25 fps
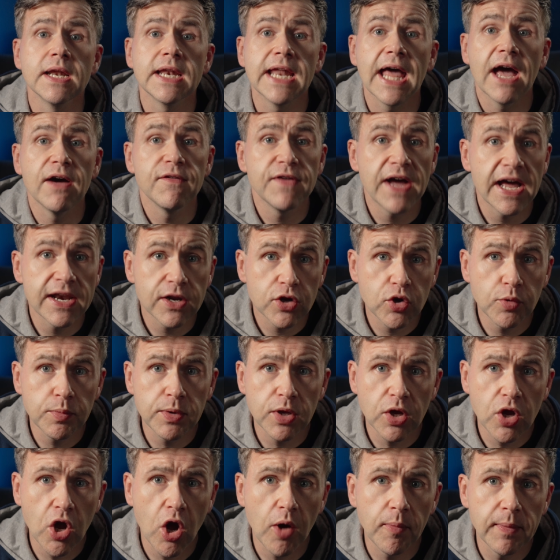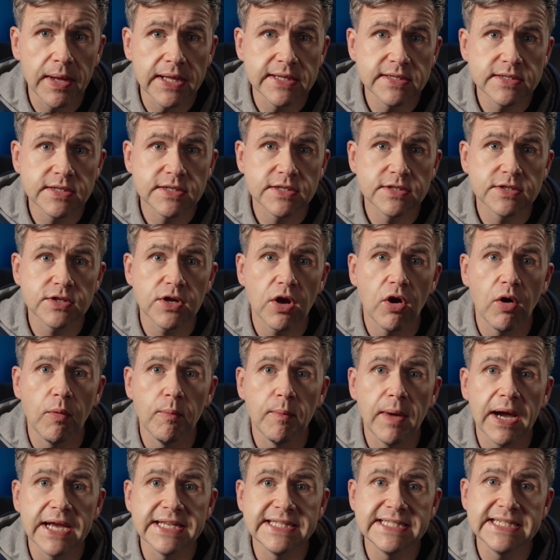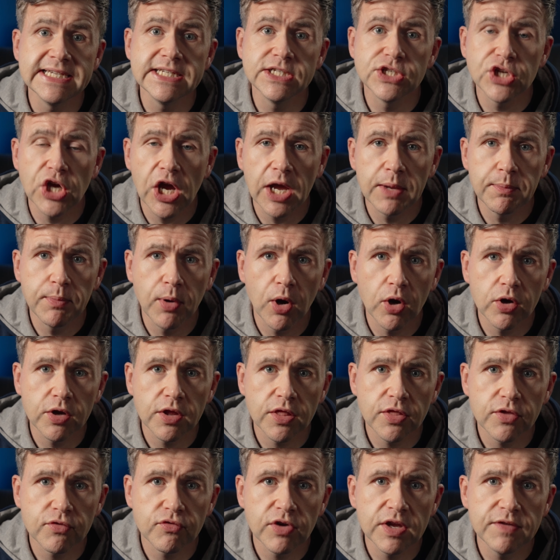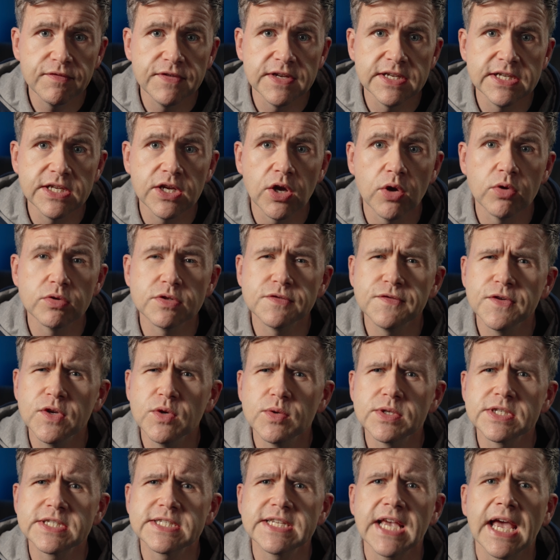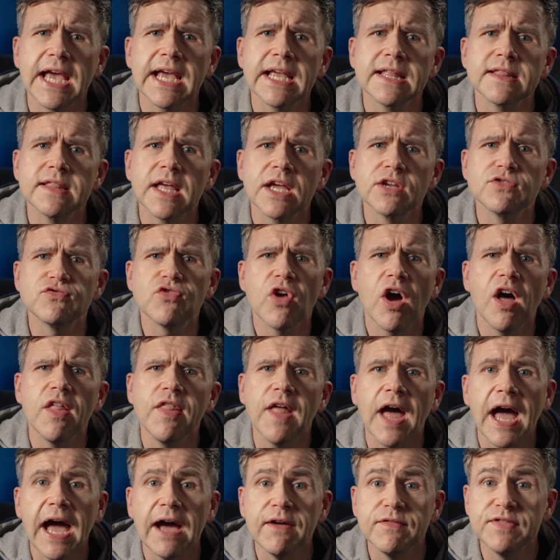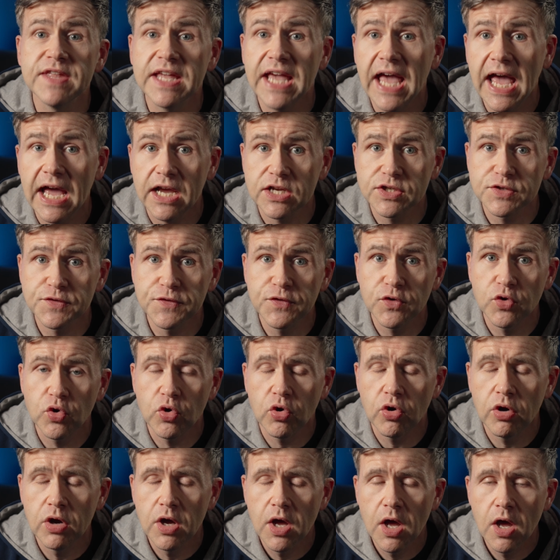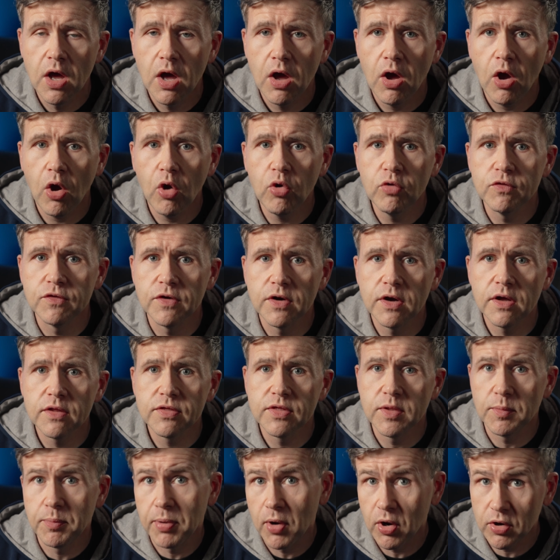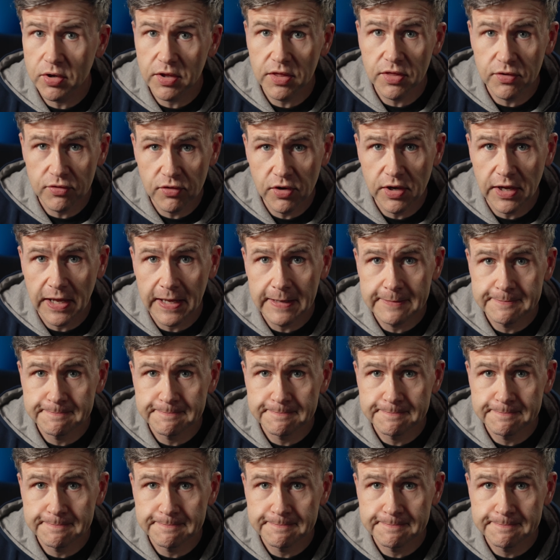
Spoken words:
Now, I've had a couple of comments on my DJI Pocket 3 videos, viewers saying they'd rather have the X4 over the Pocket 3.